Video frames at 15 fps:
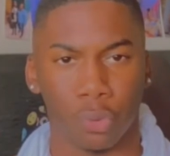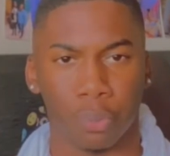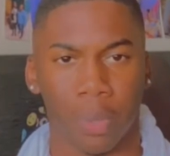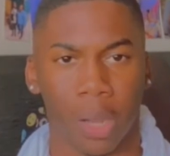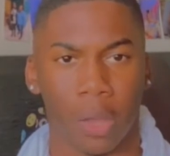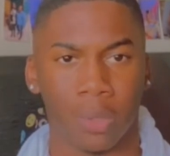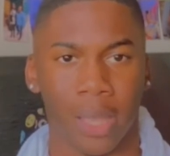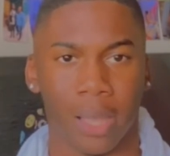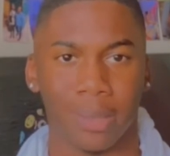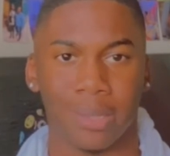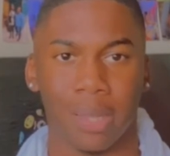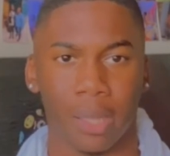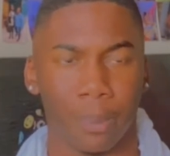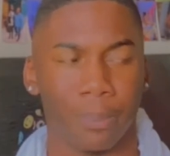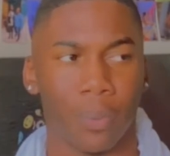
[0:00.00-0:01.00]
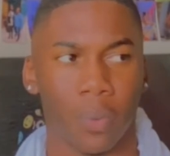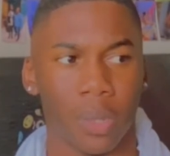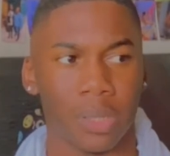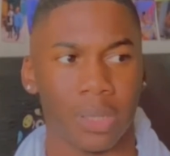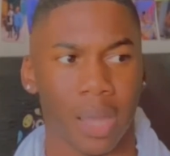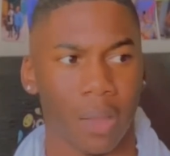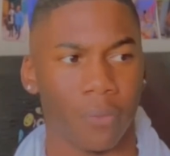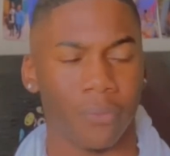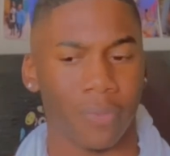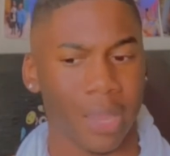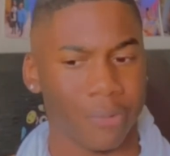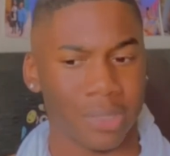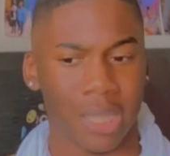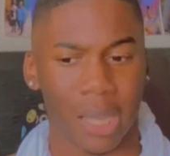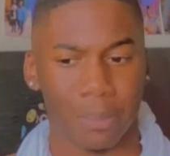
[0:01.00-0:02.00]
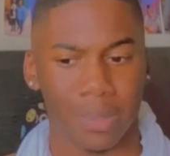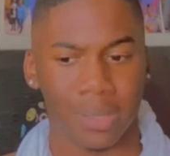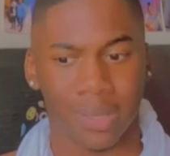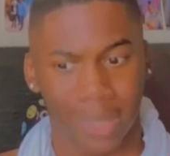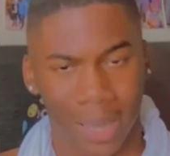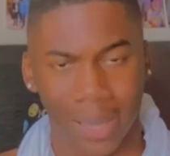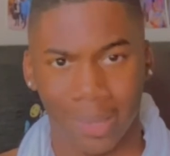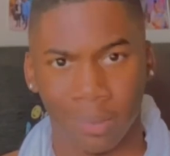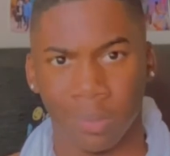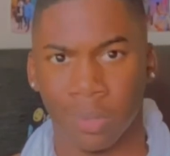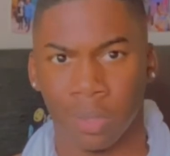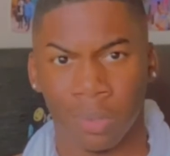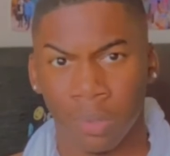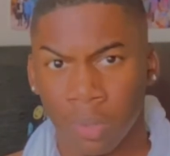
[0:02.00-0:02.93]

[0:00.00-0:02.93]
but they'll take ten points off every time it's late.